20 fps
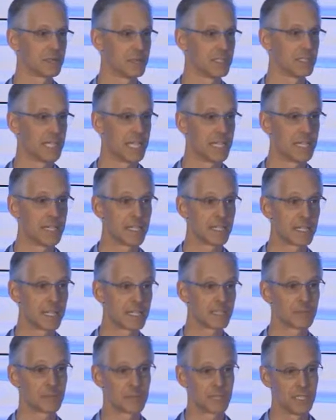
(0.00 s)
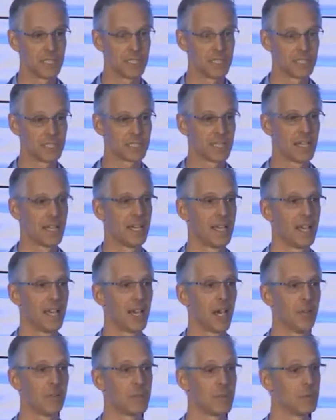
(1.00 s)
with data expertise,
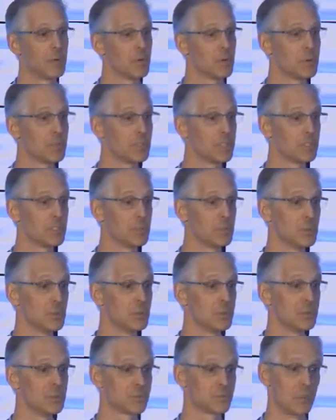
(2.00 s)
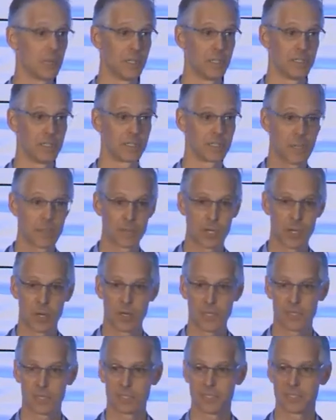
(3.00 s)
people who could run
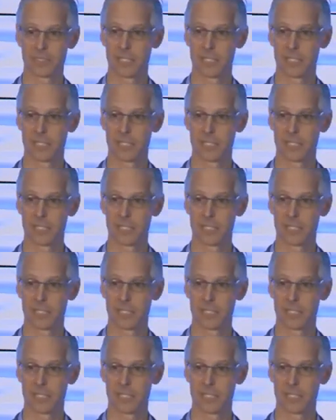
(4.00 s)
seminars,